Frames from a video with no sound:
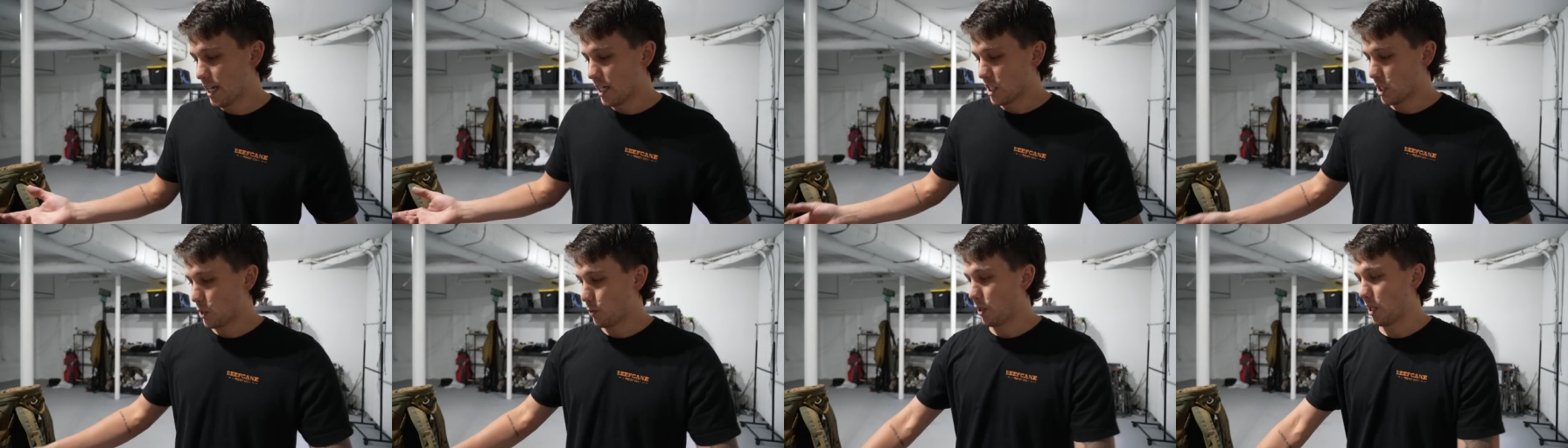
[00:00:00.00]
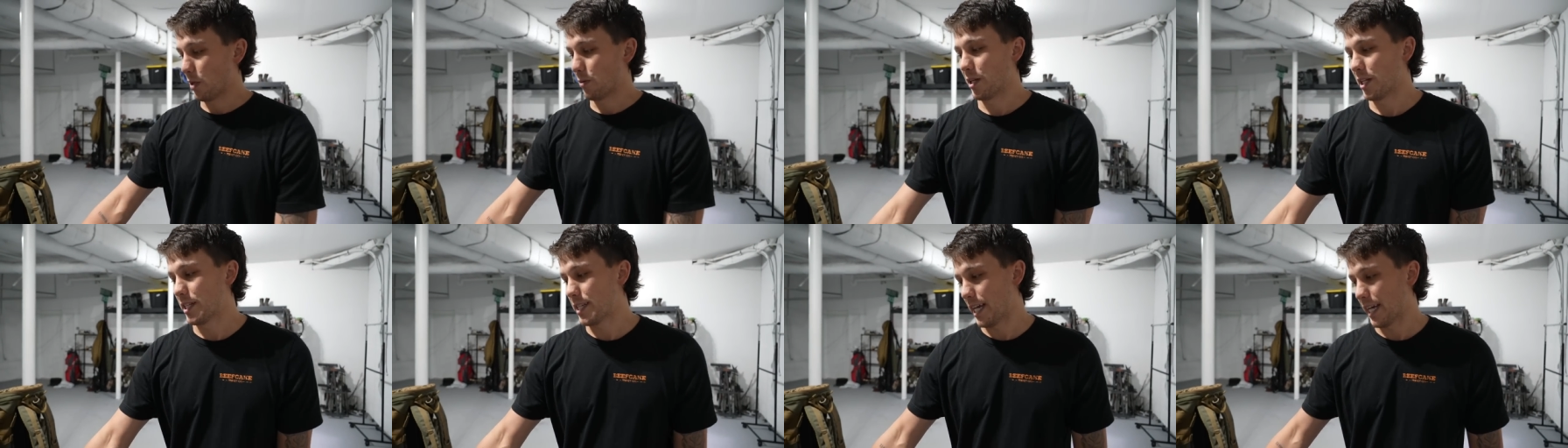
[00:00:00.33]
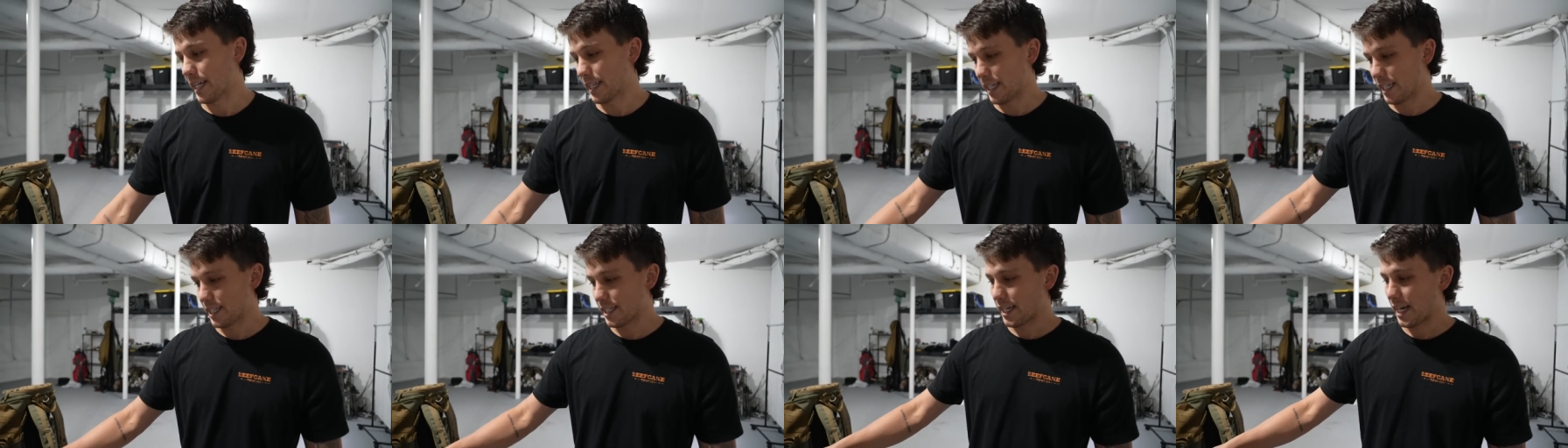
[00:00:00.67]
to be able to
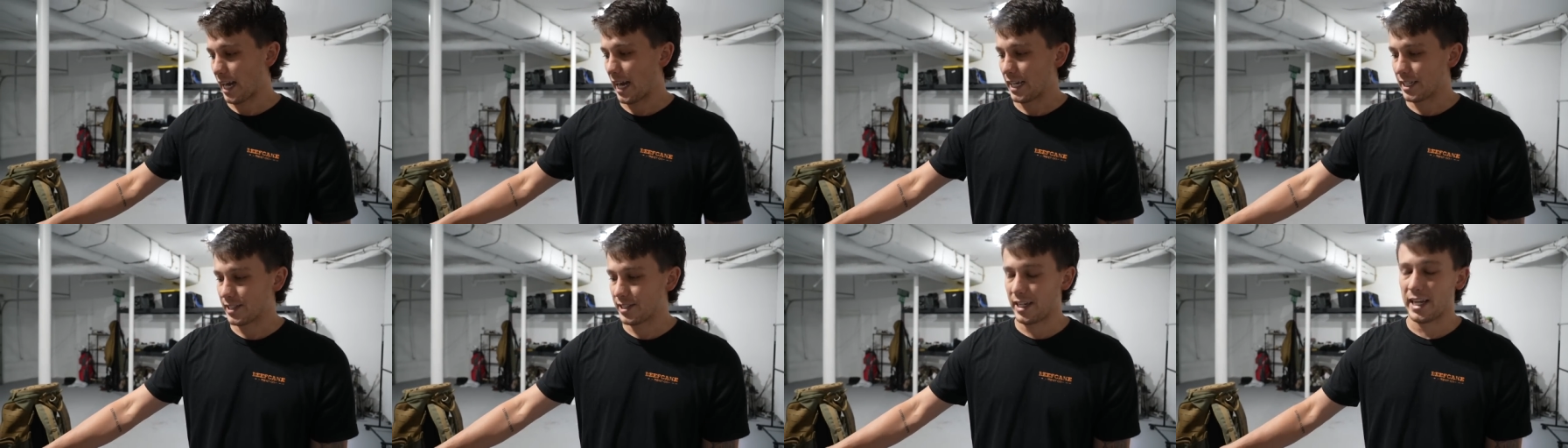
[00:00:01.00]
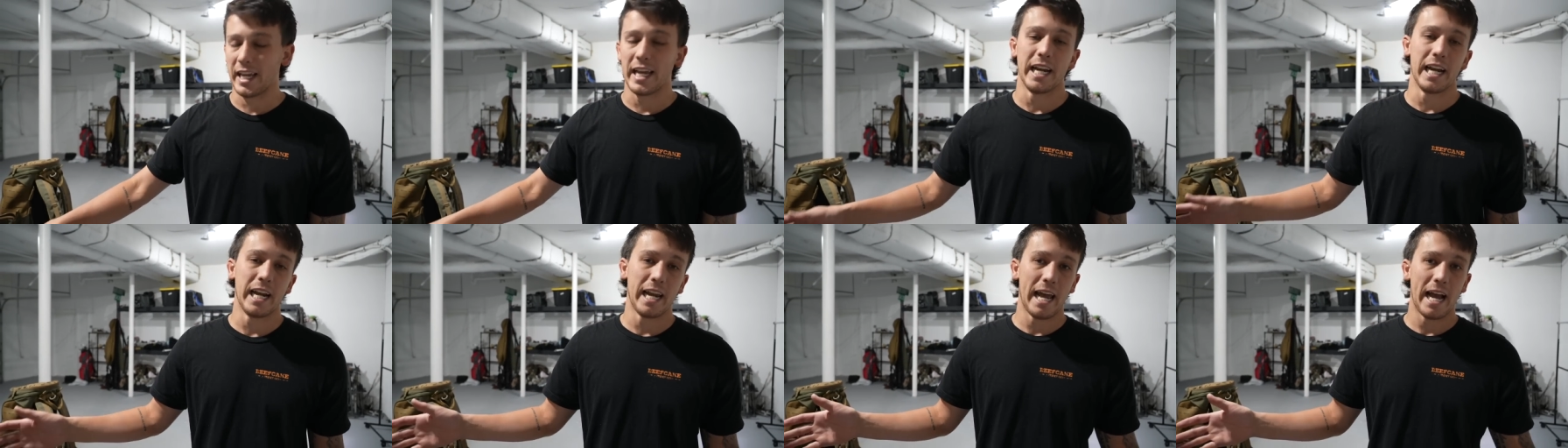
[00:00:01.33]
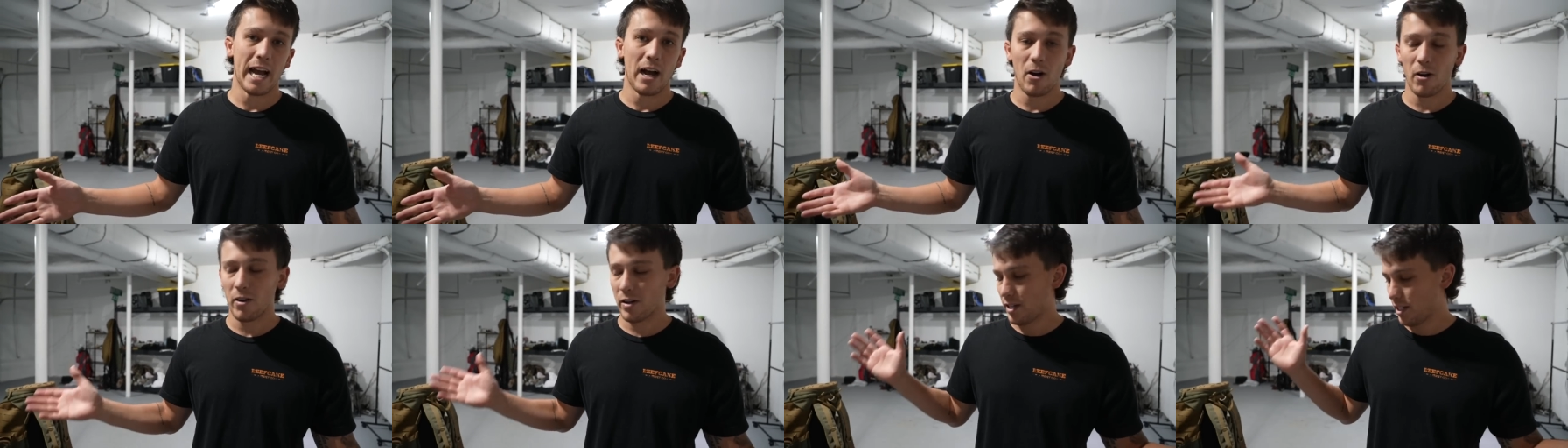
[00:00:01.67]
take these guys in and
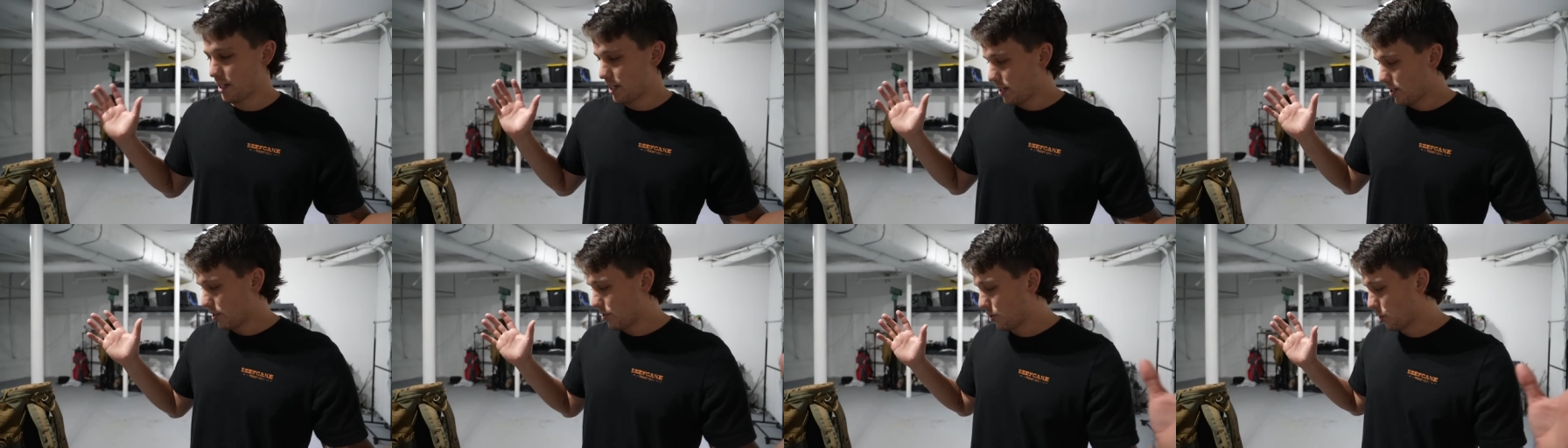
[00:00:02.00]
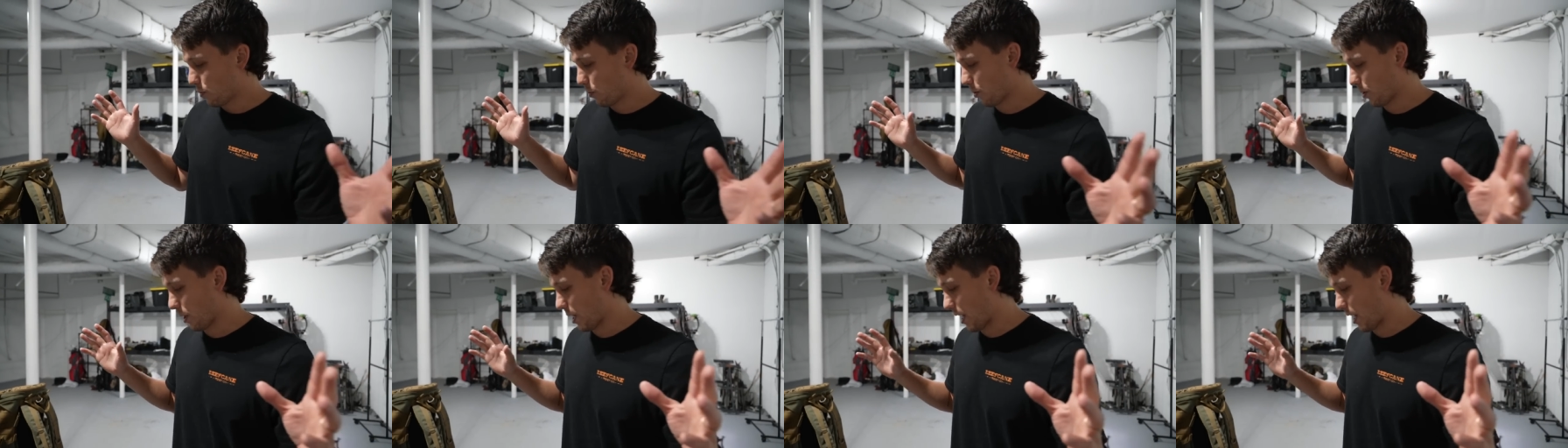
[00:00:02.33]
out, super